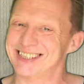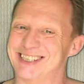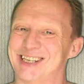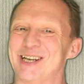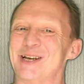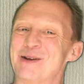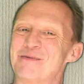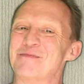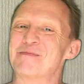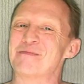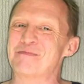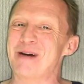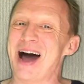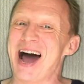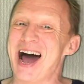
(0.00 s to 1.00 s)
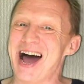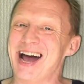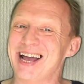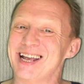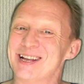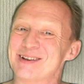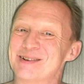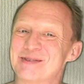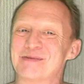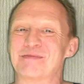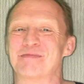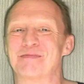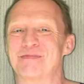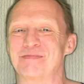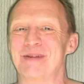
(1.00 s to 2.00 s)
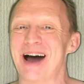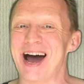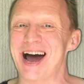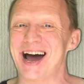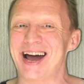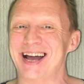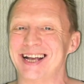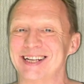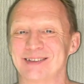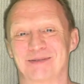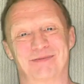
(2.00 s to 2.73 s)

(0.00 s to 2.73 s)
See you. Bye. Bye.